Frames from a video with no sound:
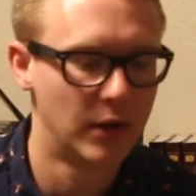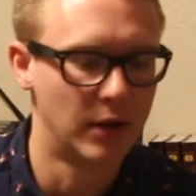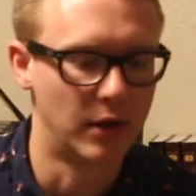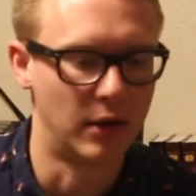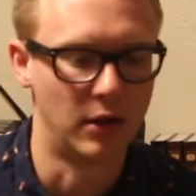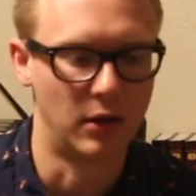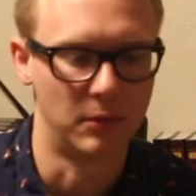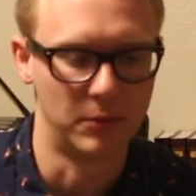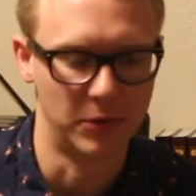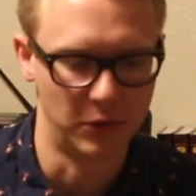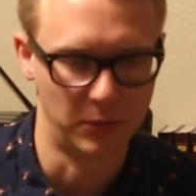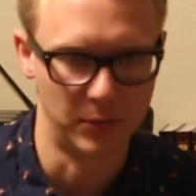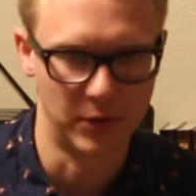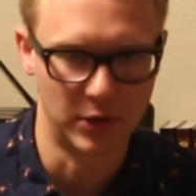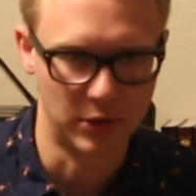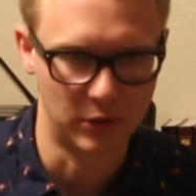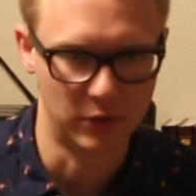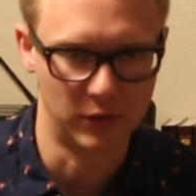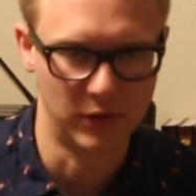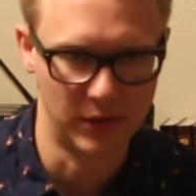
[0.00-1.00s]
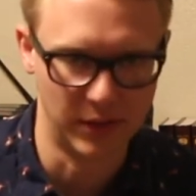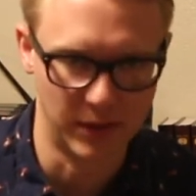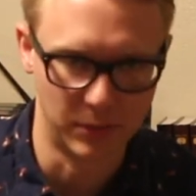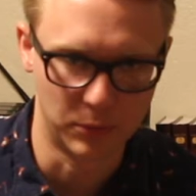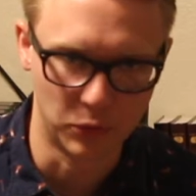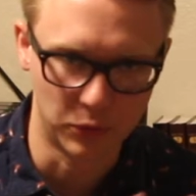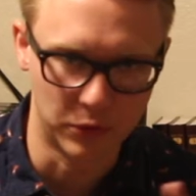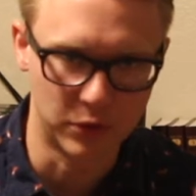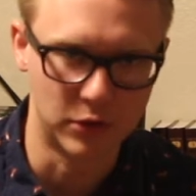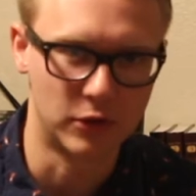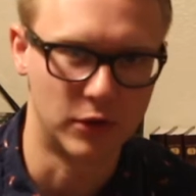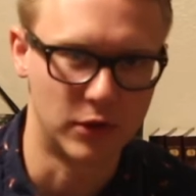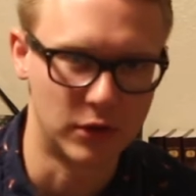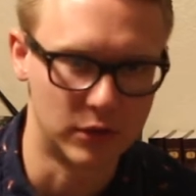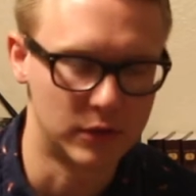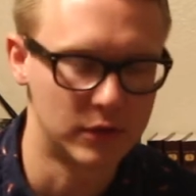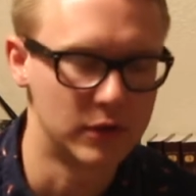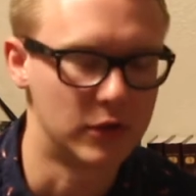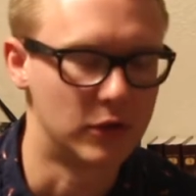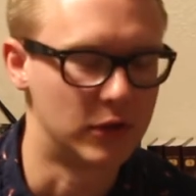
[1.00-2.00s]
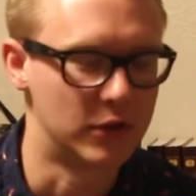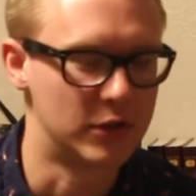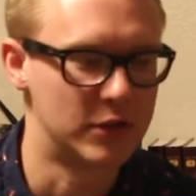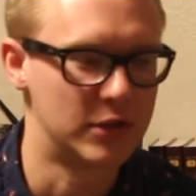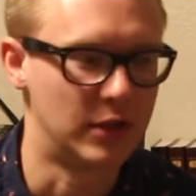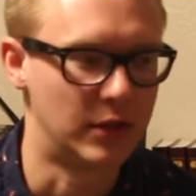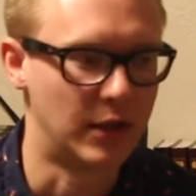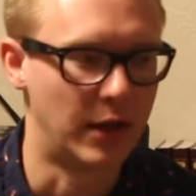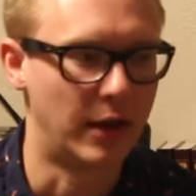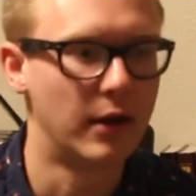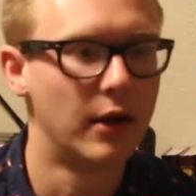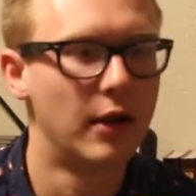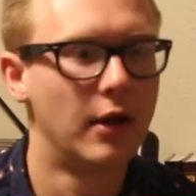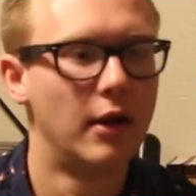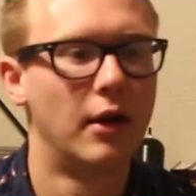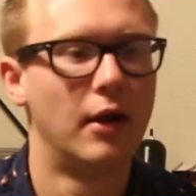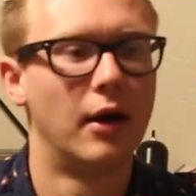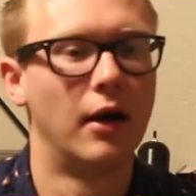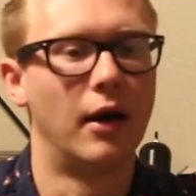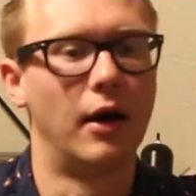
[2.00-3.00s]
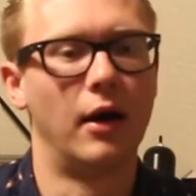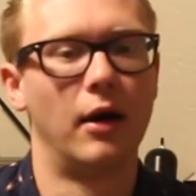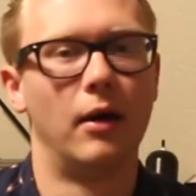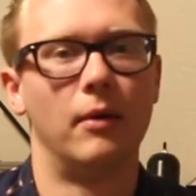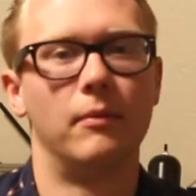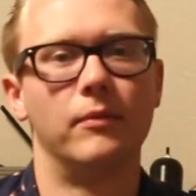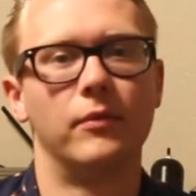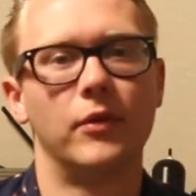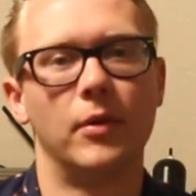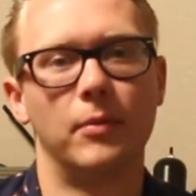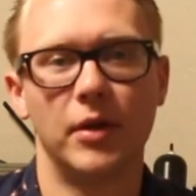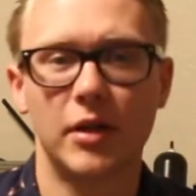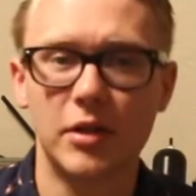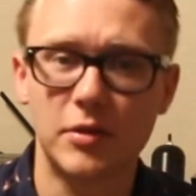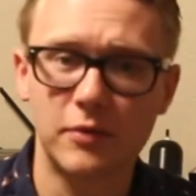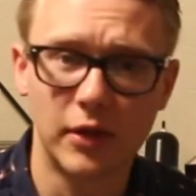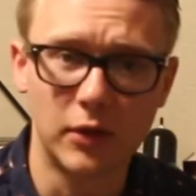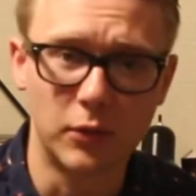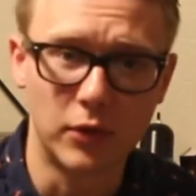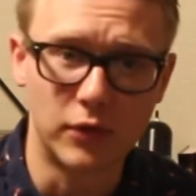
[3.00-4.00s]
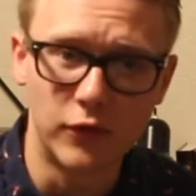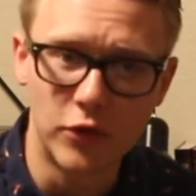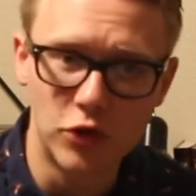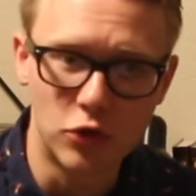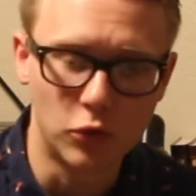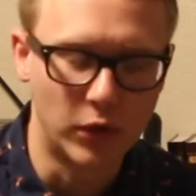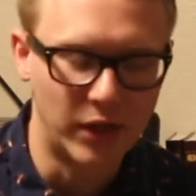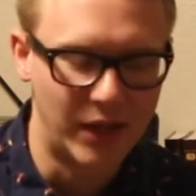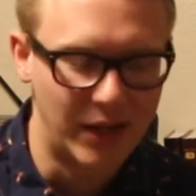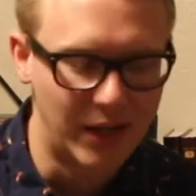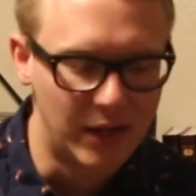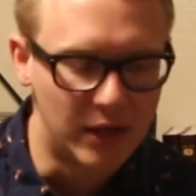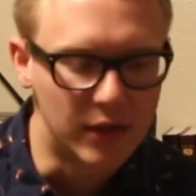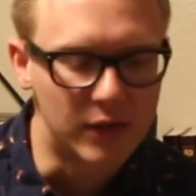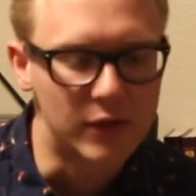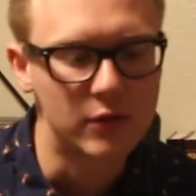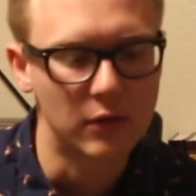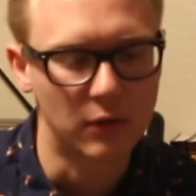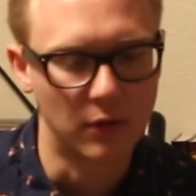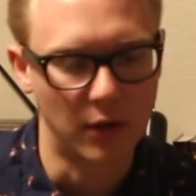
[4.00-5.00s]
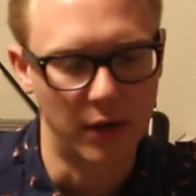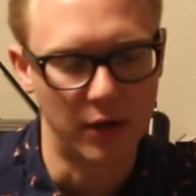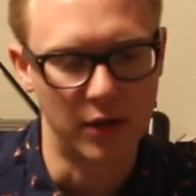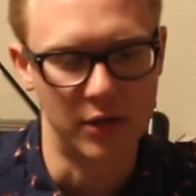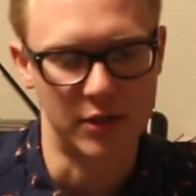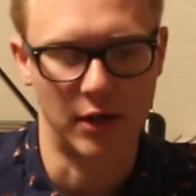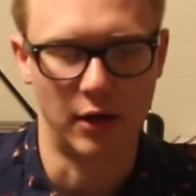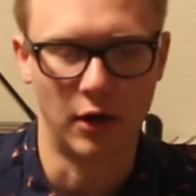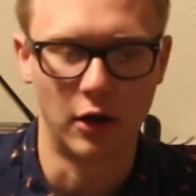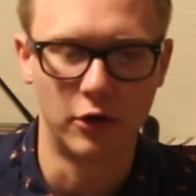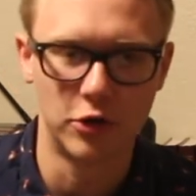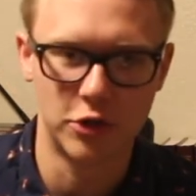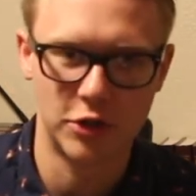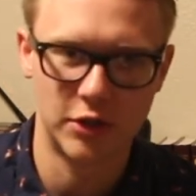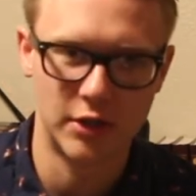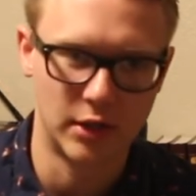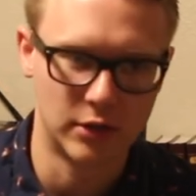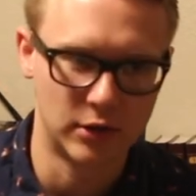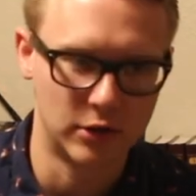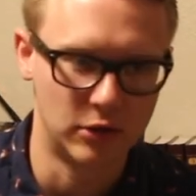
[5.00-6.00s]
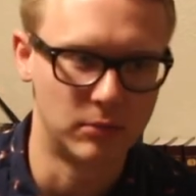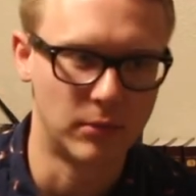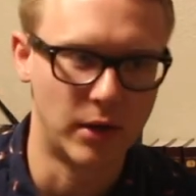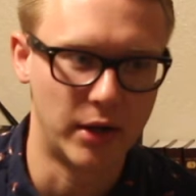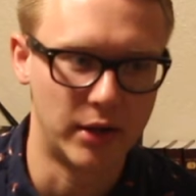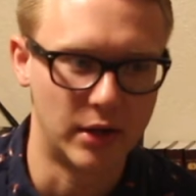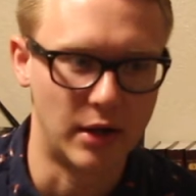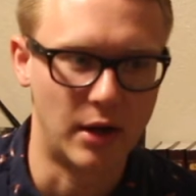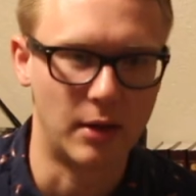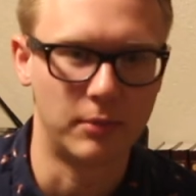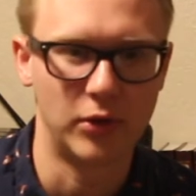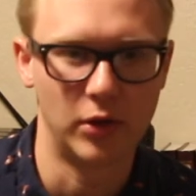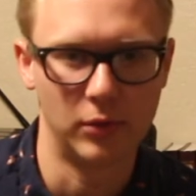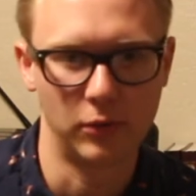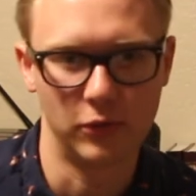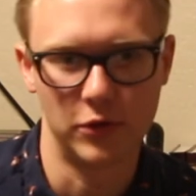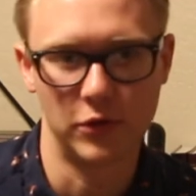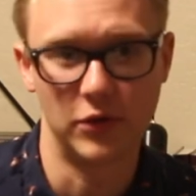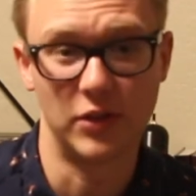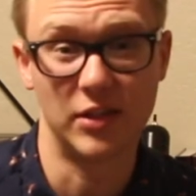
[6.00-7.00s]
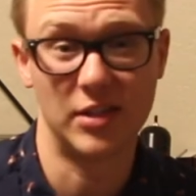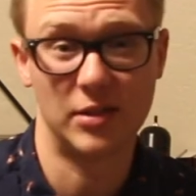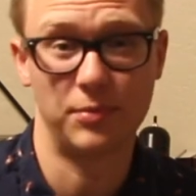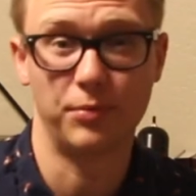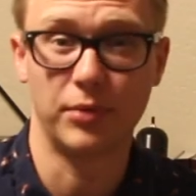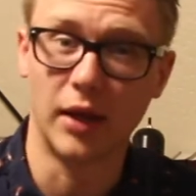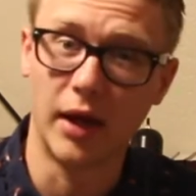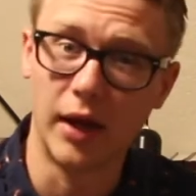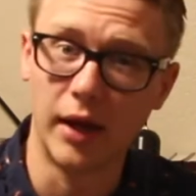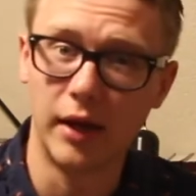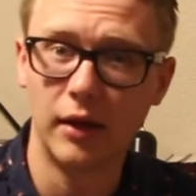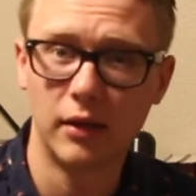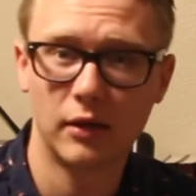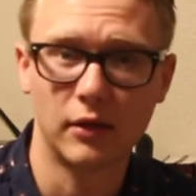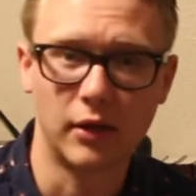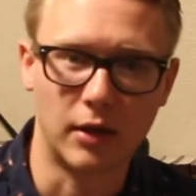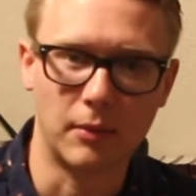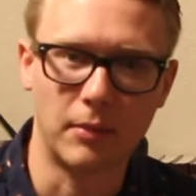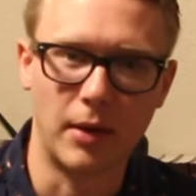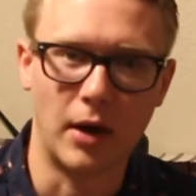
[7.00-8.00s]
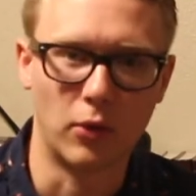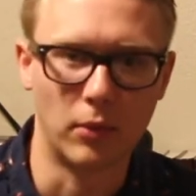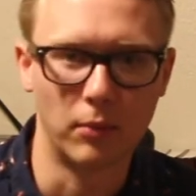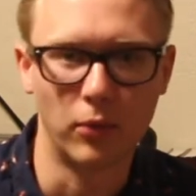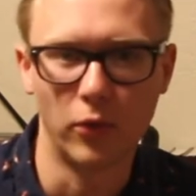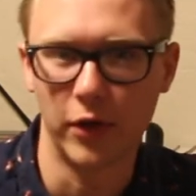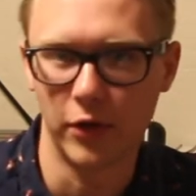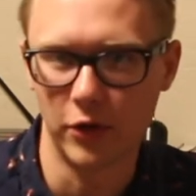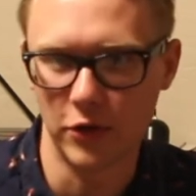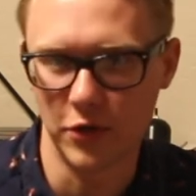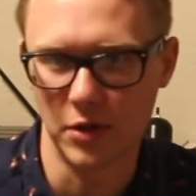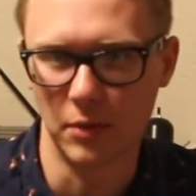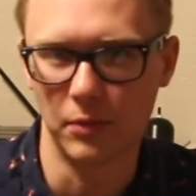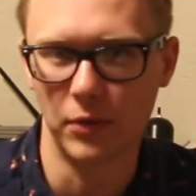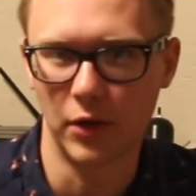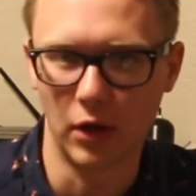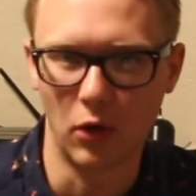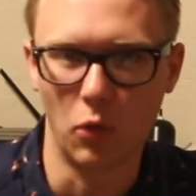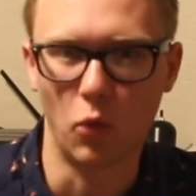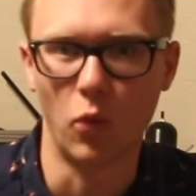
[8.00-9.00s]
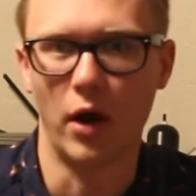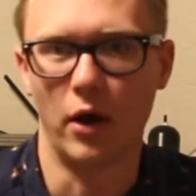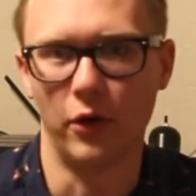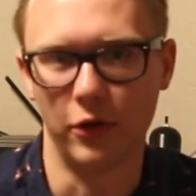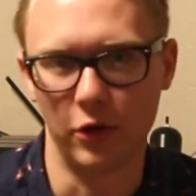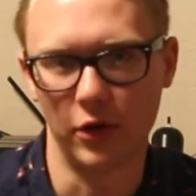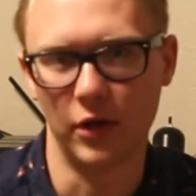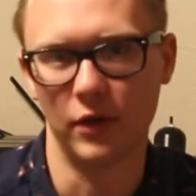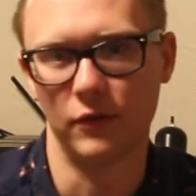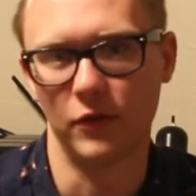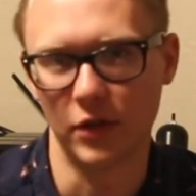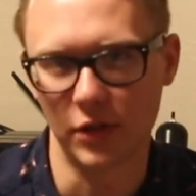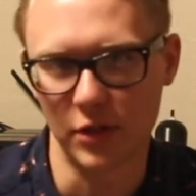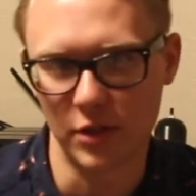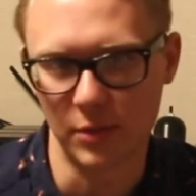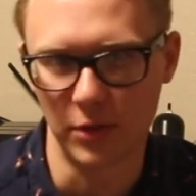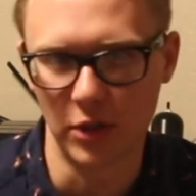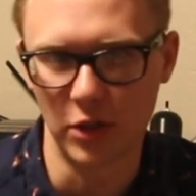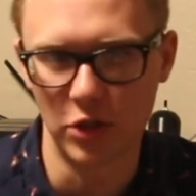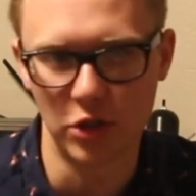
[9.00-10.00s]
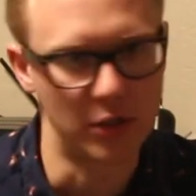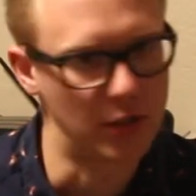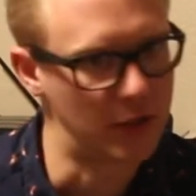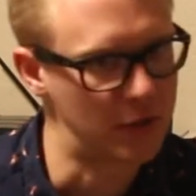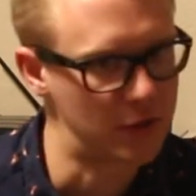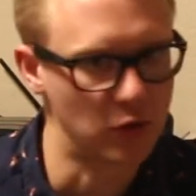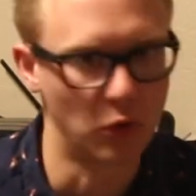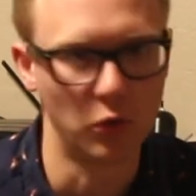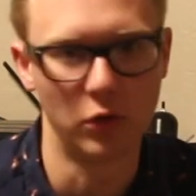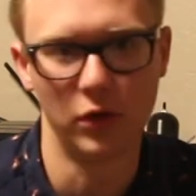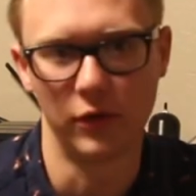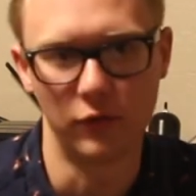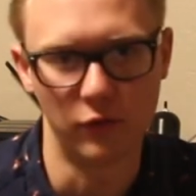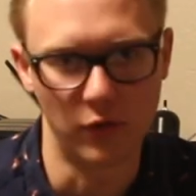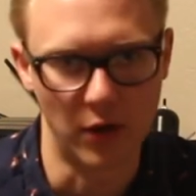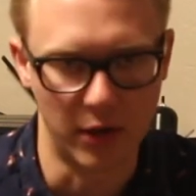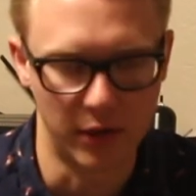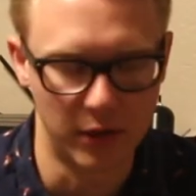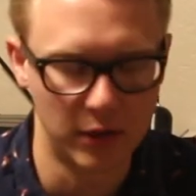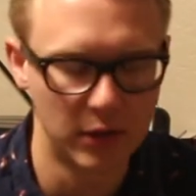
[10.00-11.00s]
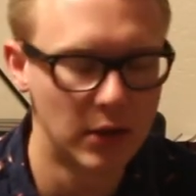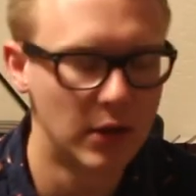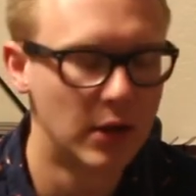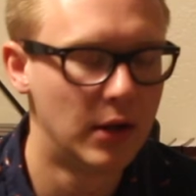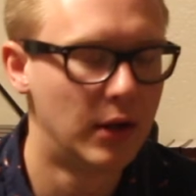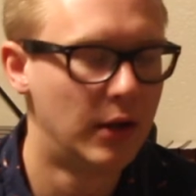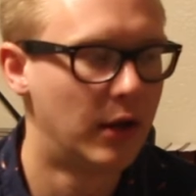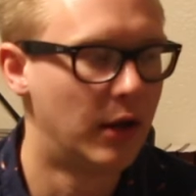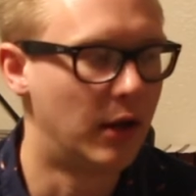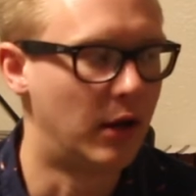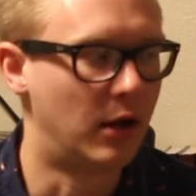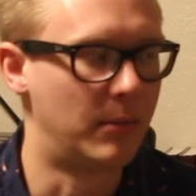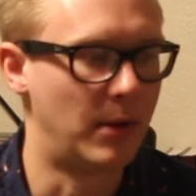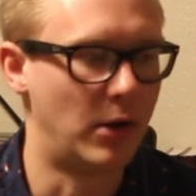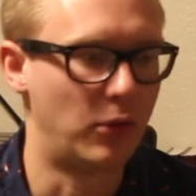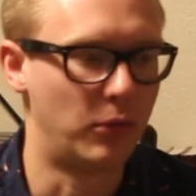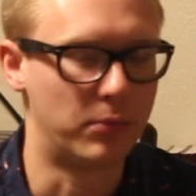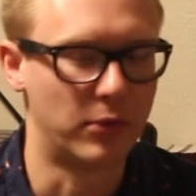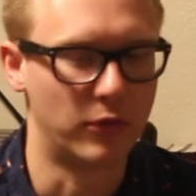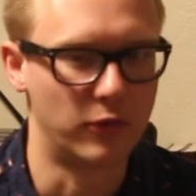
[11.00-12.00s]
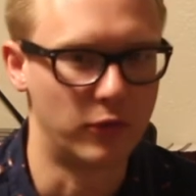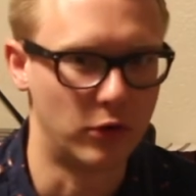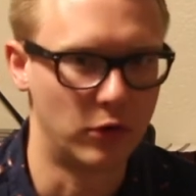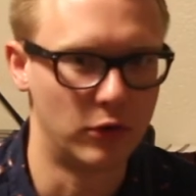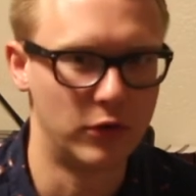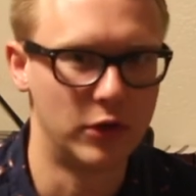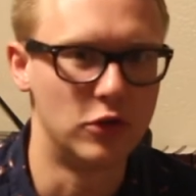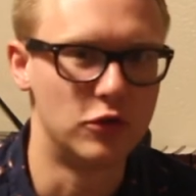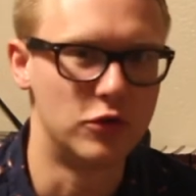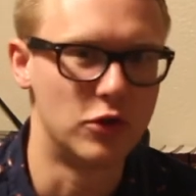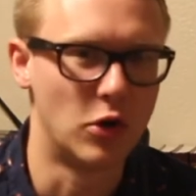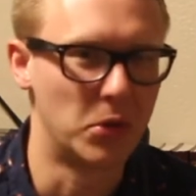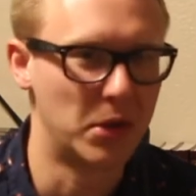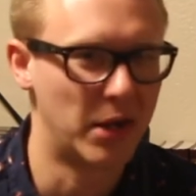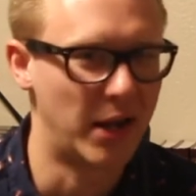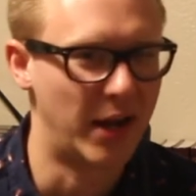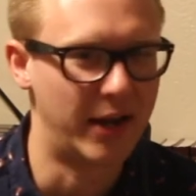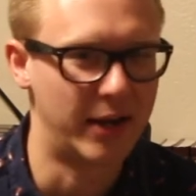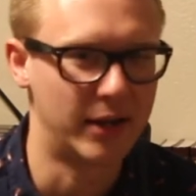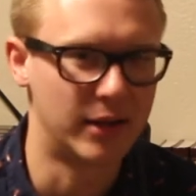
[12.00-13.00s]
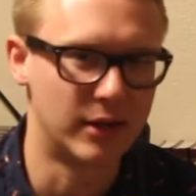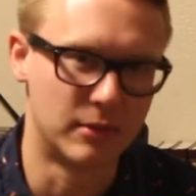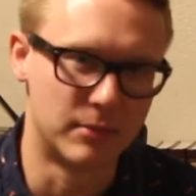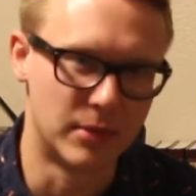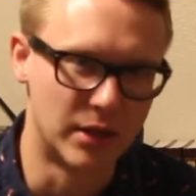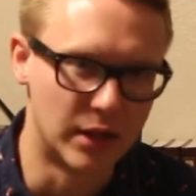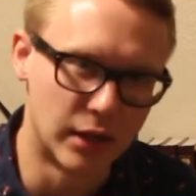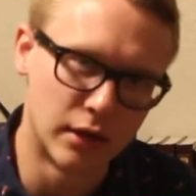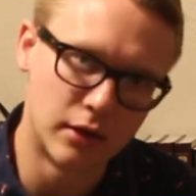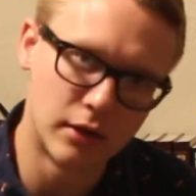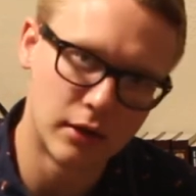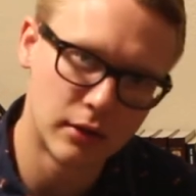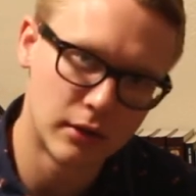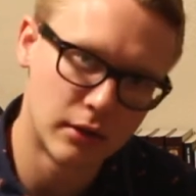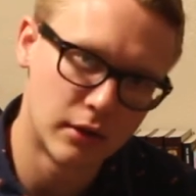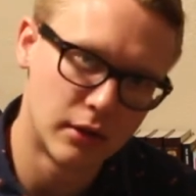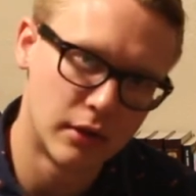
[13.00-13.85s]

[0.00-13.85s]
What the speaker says: And they'll be clearly labeled and you can see that. The biggest thing with visual aids, right, is I understand that you might not be able to display like a PowerPoint or something while you're giving the speech, and that's totally fine. I would prefer that you don't edit them in.